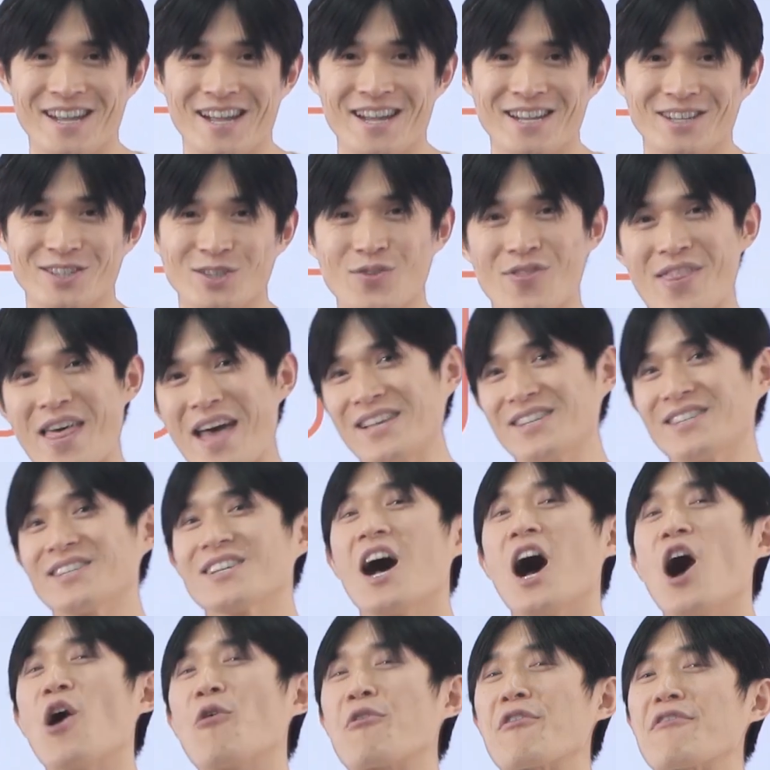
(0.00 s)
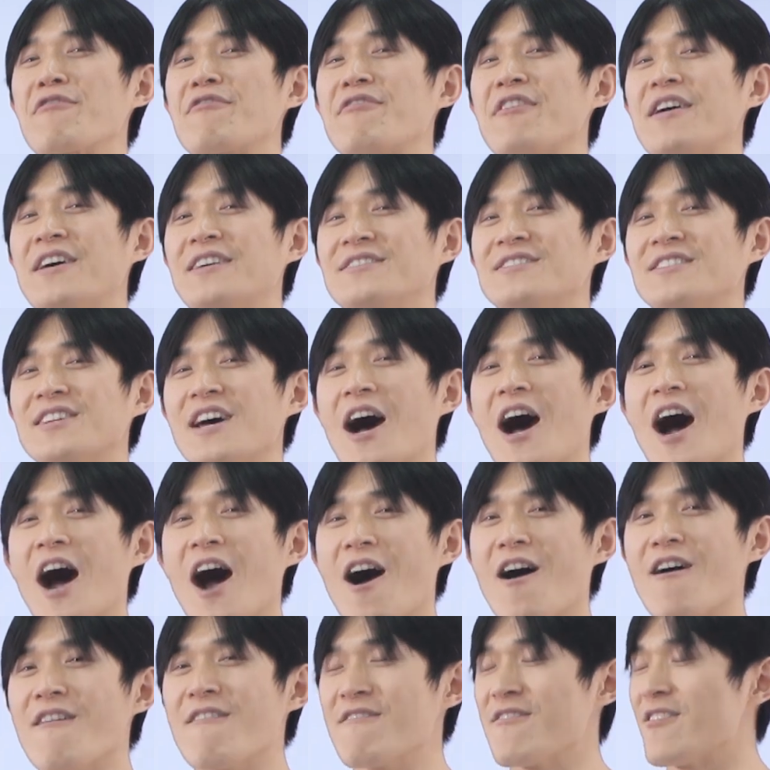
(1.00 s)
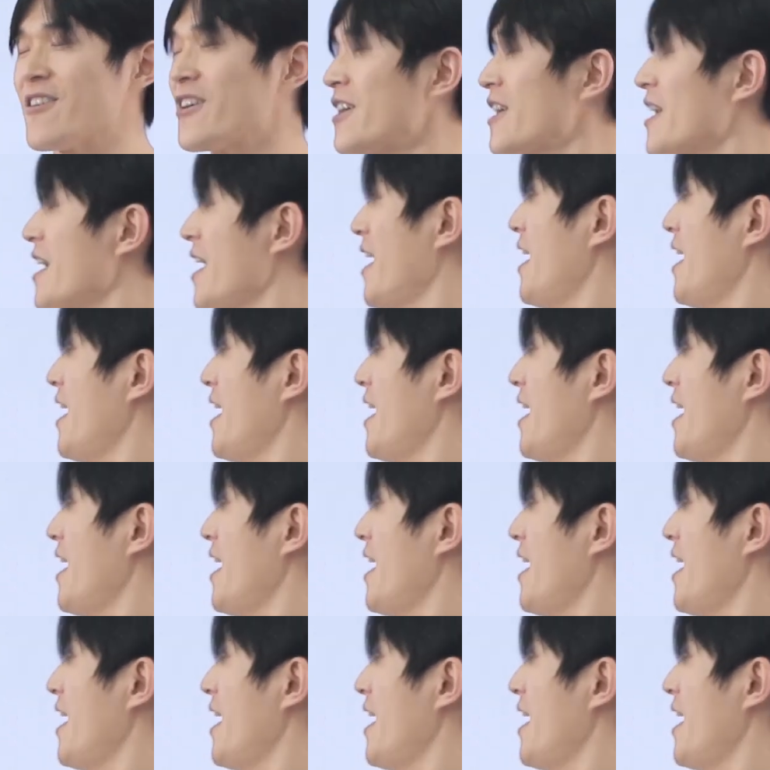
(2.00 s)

So that's how we find our